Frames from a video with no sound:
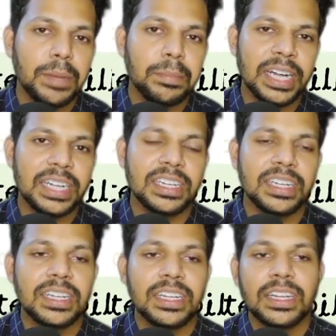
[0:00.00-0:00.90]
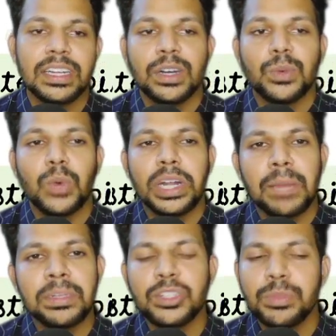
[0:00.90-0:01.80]
But what
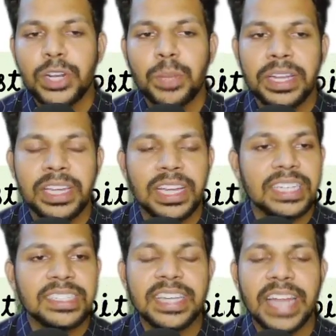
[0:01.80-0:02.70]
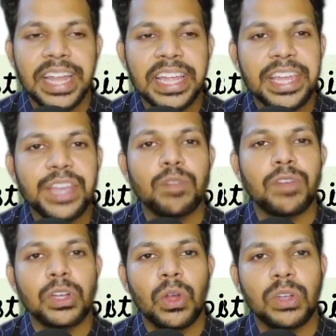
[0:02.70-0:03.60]
happens to bilirubin here? Is there any leak
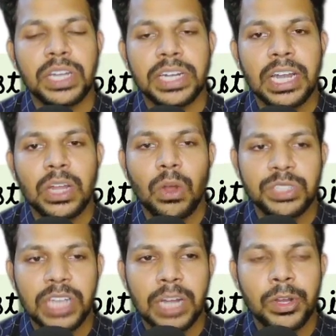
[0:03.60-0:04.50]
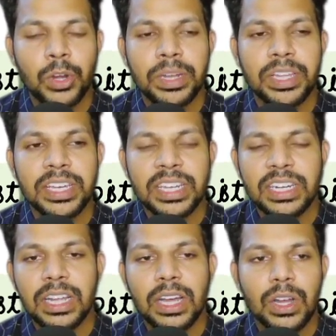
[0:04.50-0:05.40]
of unconjugated and conjugated bilirubin
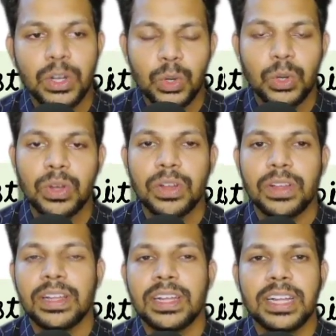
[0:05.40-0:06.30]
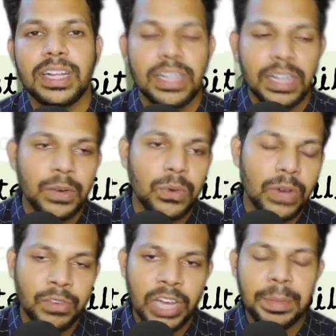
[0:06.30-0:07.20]
here? No. Now,
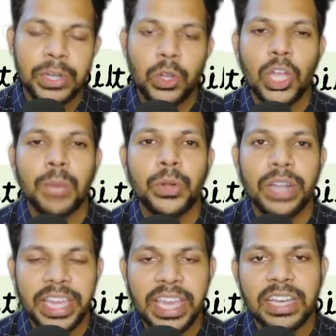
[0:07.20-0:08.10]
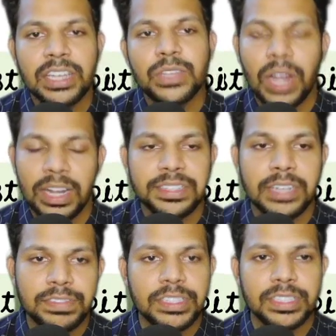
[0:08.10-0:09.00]
why am I talking about leak? You will
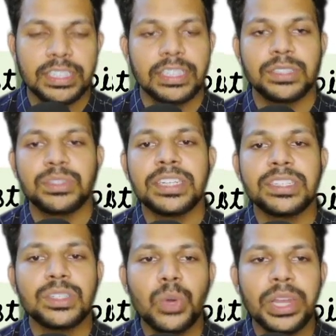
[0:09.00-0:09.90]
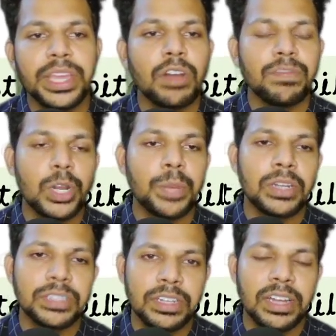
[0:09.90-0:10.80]
understand further. So there is no leak of bilirubin
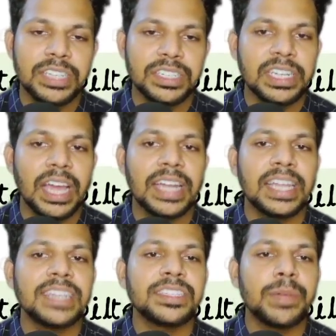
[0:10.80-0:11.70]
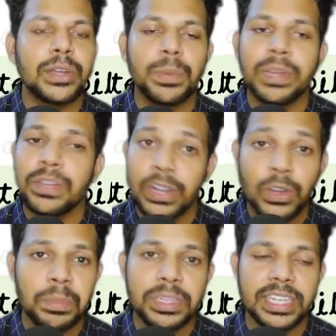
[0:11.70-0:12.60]
in the circulation, and hence the bilirubin will
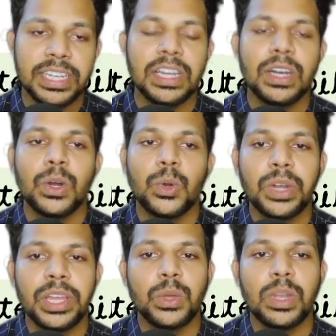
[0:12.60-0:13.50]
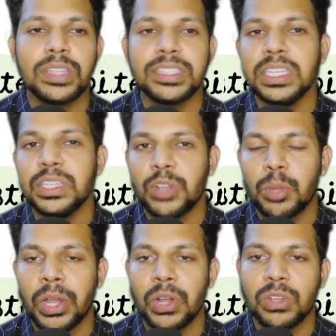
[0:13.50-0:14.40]
not be there. Only you will see
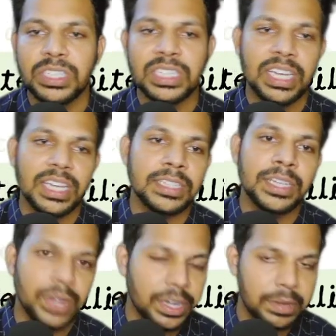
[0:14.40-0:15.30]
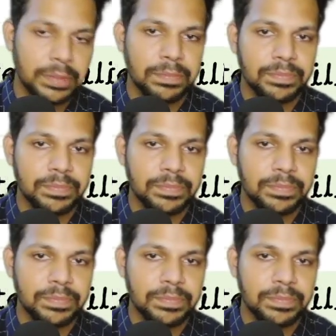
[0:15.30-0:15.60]
urobilinogen in the urine.